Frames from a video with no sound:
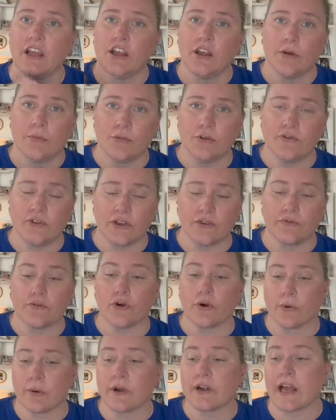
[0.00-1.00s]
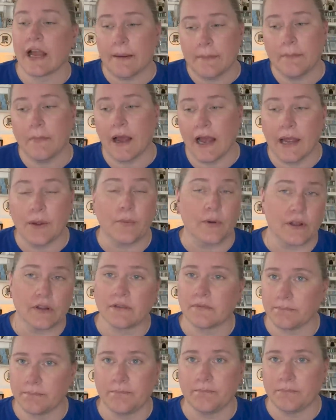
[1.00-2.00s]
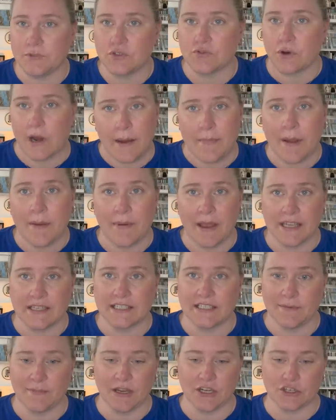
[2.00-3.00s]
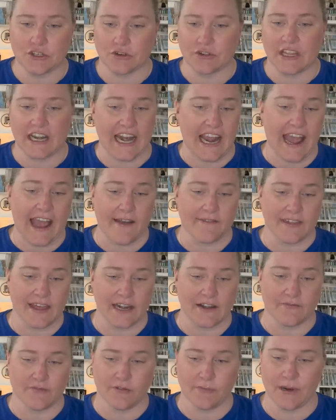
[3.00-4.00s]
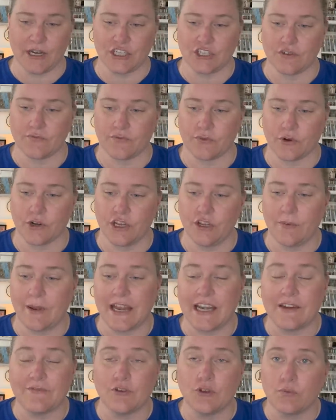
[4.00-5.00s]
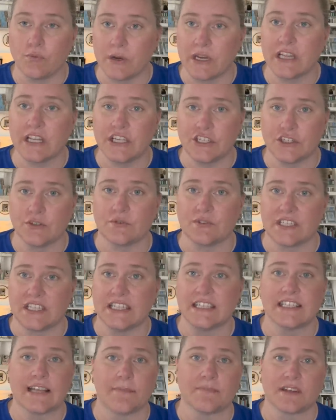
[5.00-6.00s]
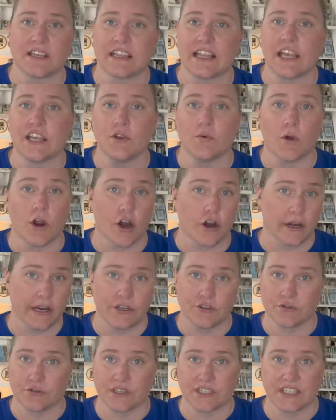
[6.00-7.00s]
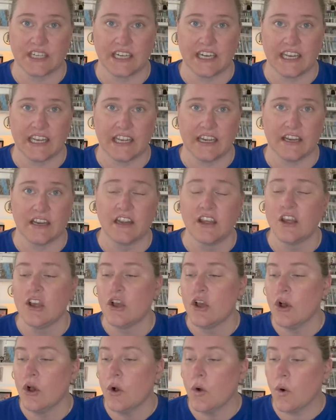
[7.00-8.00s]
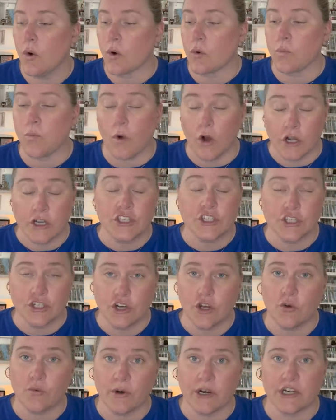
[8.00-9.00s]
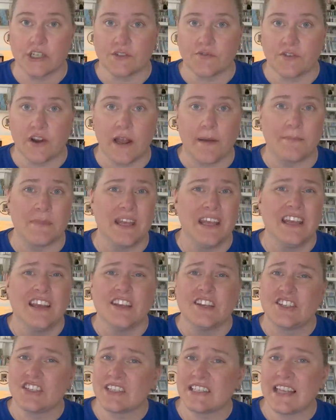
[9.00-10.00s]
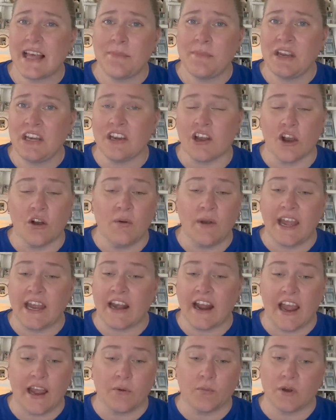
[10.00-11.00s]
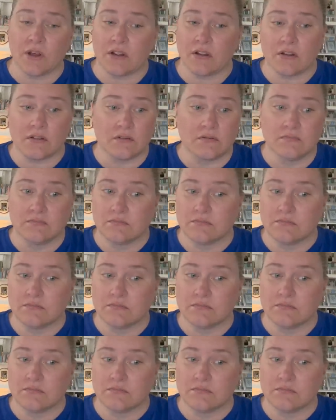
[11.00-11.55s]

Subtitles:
moving forward, I will try my best to make sure that I have that information for you. And if you really do see something that you are interested in or want to know where it's from, just let me know and I will